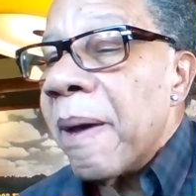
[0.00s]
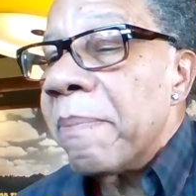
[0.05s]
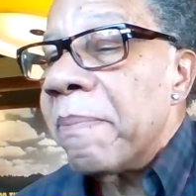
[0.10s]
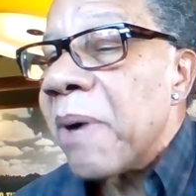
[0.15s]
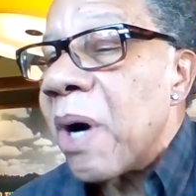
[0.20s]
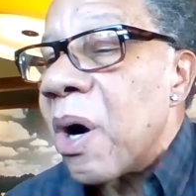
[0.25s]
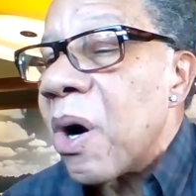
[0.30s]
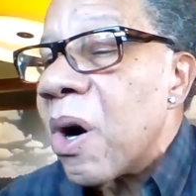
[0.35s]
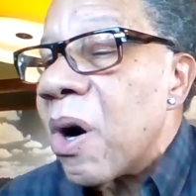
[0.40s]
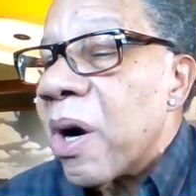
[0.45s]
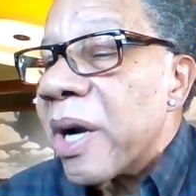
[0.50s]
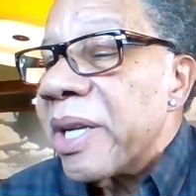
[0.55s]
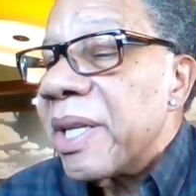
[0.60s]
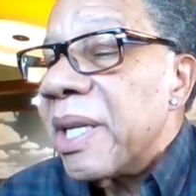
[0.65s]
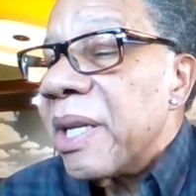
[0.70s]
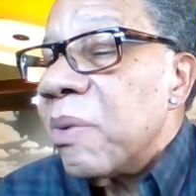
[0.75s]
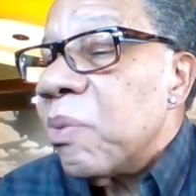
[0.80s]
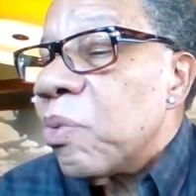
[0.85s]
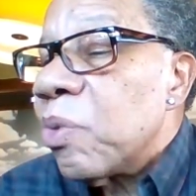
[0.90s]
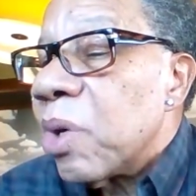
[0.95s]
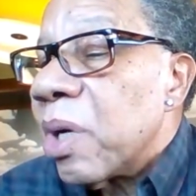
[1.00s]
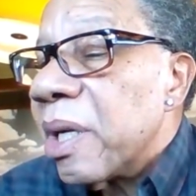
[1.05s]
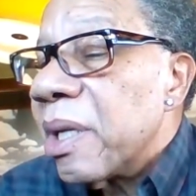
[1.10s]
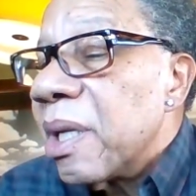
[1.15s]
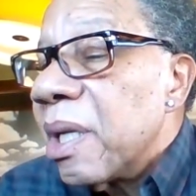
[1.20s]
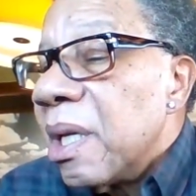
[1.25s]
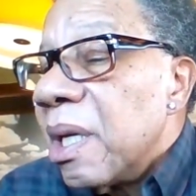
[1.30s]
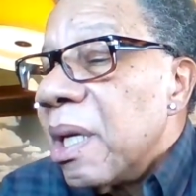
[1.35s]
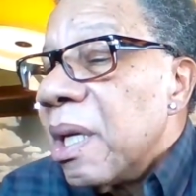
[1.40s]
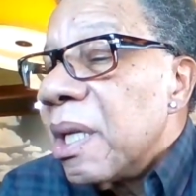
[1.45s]
My heart didn't want
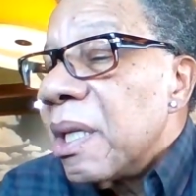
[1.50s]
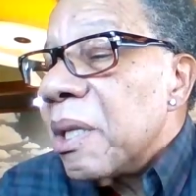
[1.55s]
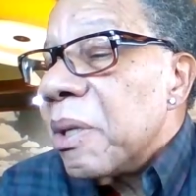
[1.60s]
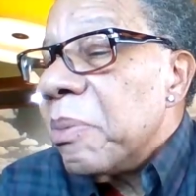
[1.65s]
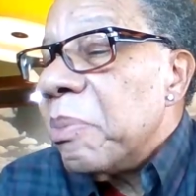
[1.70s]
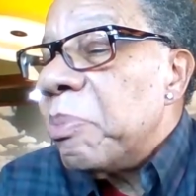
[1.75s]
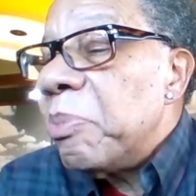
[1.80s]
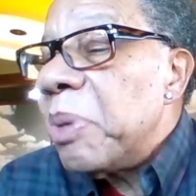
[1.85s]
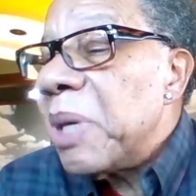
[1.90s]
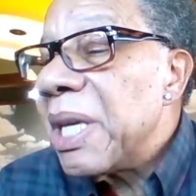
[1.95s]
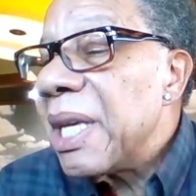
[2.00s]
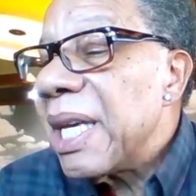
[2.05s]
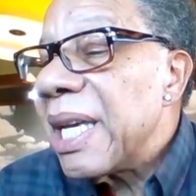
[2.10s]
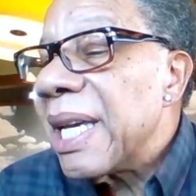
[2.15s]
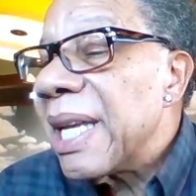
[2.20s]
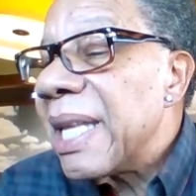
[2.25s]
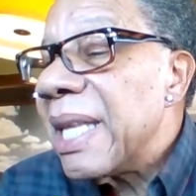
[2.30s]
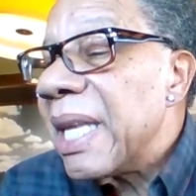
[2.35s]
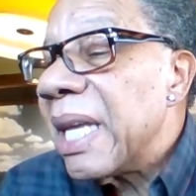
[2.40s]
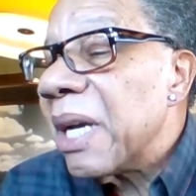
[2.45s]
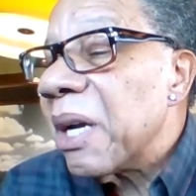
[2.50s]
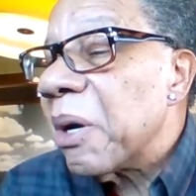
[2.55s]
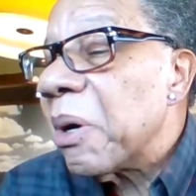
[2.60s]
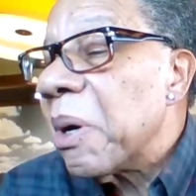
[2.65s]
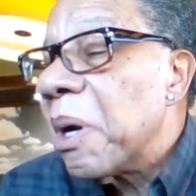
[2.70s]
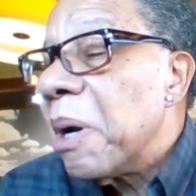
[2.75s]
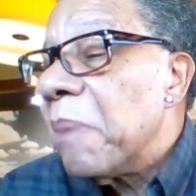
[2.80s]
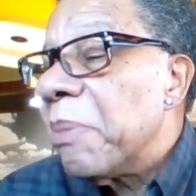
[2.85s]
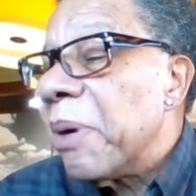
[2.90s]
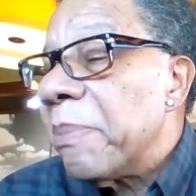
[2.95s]
to be in there,
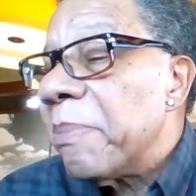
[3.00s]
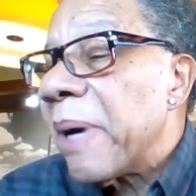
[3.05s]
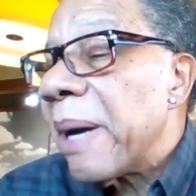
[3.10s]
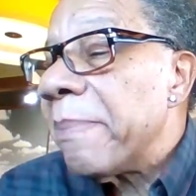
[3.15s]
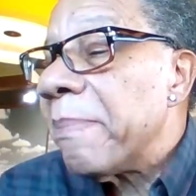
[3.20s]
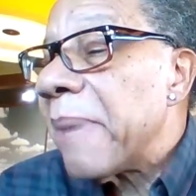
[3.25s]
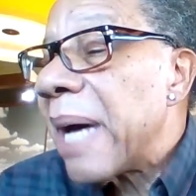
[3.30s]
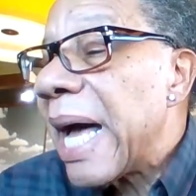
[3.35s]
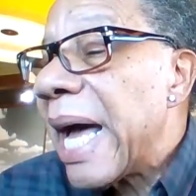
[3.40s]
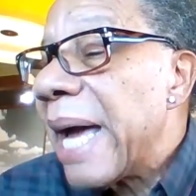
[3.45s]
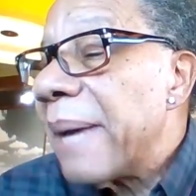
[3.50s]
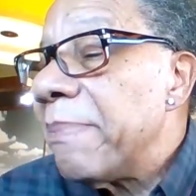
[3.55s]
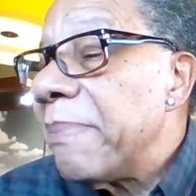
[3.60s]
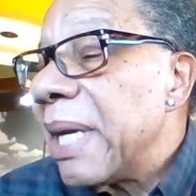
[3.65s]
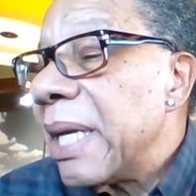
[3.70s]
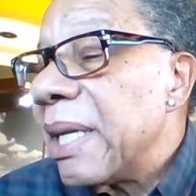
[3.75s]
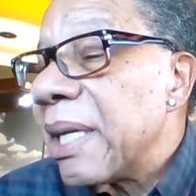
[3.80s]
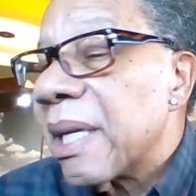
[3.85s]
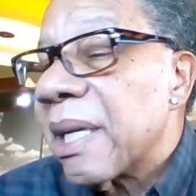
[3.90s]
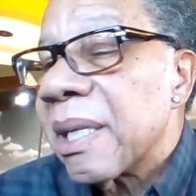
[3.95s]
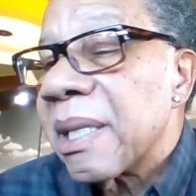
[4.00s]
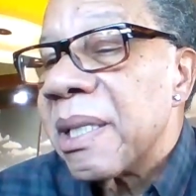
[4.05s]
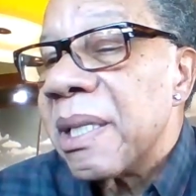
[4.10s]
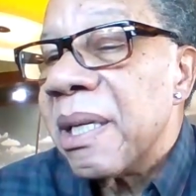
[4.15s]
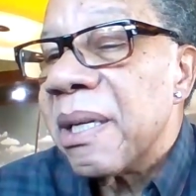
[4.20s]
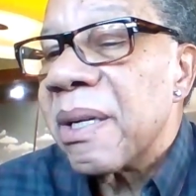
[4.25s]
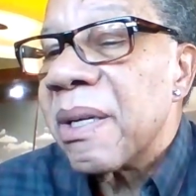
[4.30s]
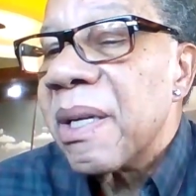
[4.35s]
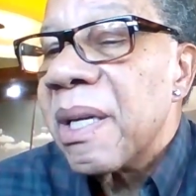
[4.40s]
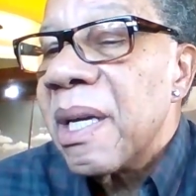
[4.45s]
but my mind made it
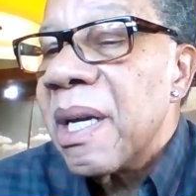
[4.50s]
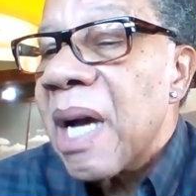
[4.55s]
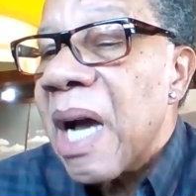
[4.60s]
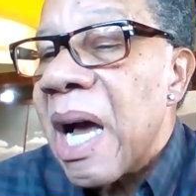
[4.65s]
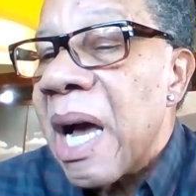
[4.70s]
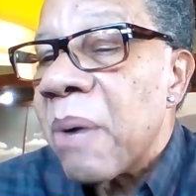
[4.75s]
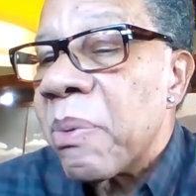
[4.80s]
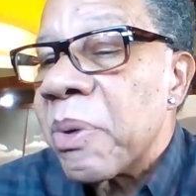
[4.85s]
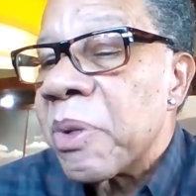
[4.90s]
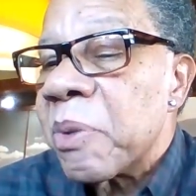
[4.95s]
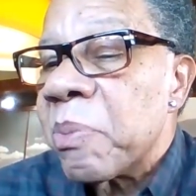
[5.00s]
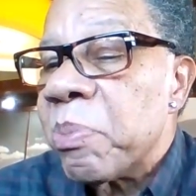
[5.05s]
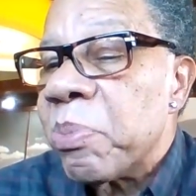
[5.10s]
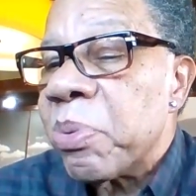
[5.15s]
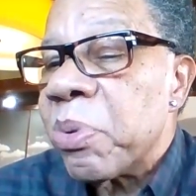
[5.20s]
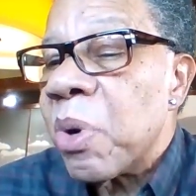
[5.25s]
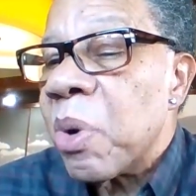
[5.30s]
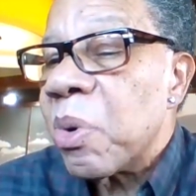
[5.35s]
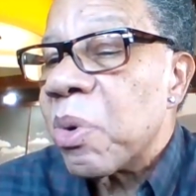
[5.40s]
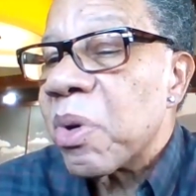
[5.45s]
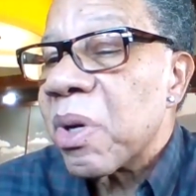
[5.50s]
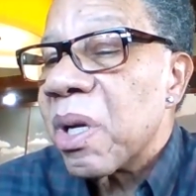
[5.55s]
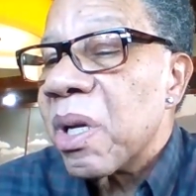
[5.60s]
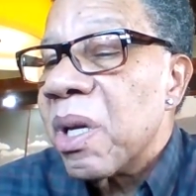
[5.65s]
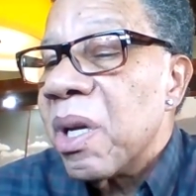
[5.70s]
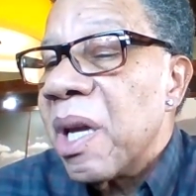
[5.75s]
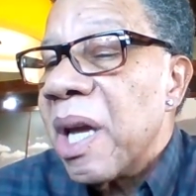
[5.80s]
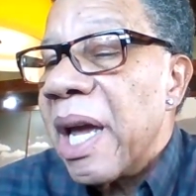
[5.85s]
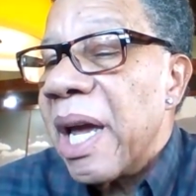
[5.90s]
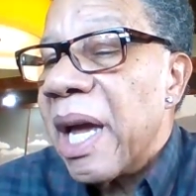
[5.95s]
clear I was broke
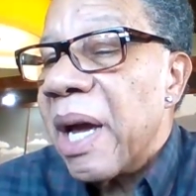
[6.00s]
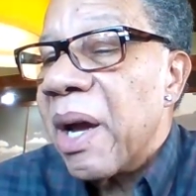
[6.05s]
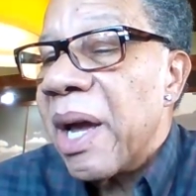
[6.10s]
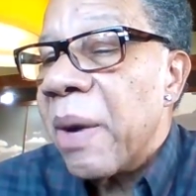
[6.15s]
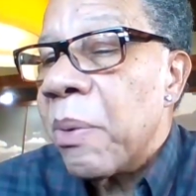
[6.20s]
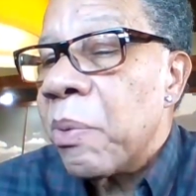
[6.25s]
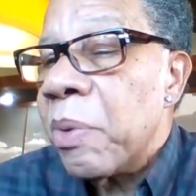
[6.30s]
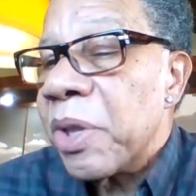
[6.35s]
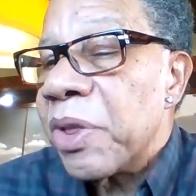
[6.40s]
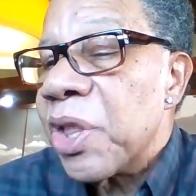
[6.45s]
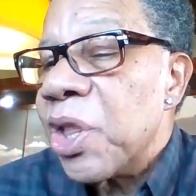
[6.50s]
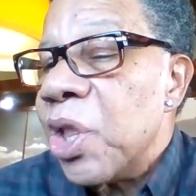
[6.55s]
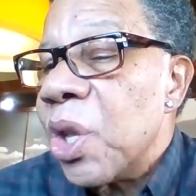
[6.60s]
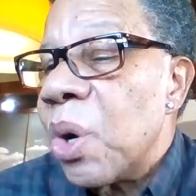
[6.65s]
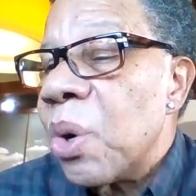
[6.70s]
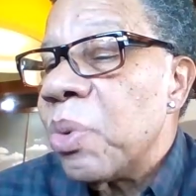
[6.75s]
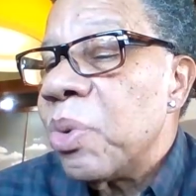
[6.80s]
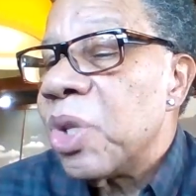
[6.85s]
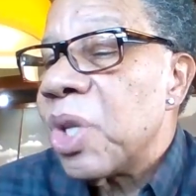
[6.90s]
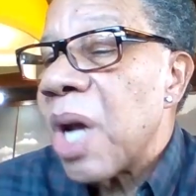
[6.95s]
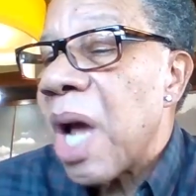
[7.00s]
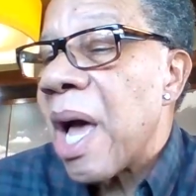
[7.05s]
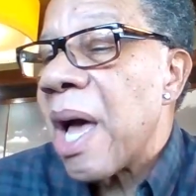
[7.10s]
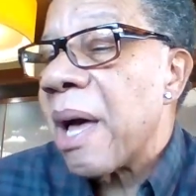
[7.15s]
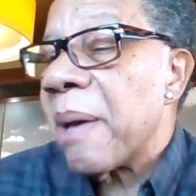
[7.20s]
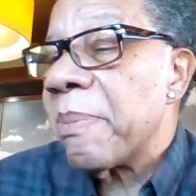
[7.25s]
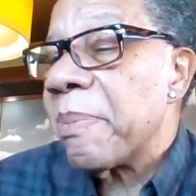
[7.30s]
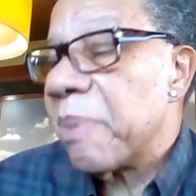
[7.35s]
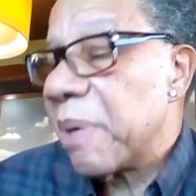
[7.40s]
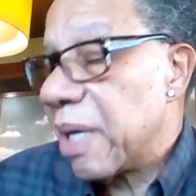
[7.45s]
with no
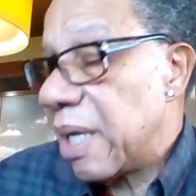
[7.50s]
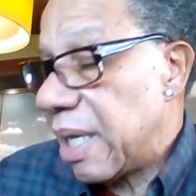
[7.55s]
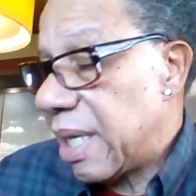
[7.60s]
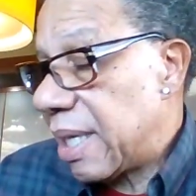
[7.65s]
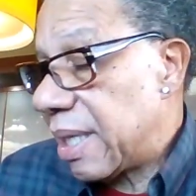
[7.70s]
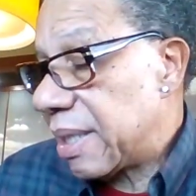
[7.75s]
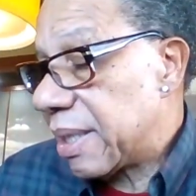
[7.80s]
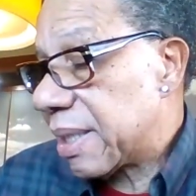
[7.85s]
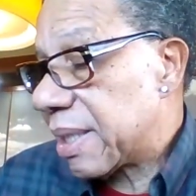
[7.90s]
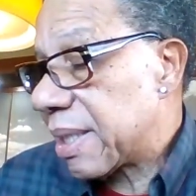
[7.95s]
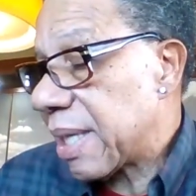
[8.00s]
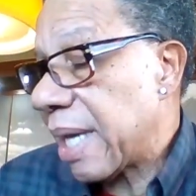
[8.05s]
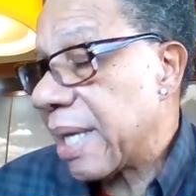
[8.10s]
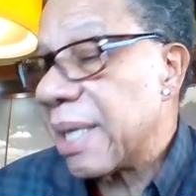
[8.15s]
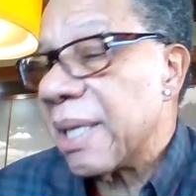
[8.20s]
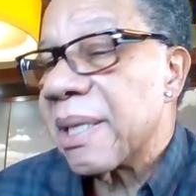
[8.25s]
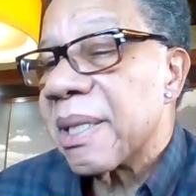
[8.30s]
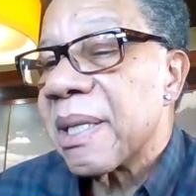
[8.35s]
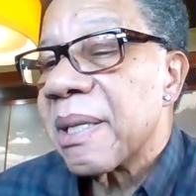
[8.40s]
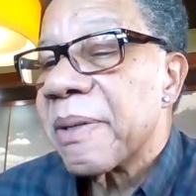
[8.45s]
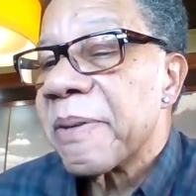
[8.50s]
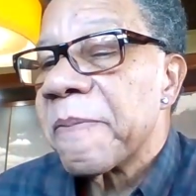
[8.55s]
job in sight.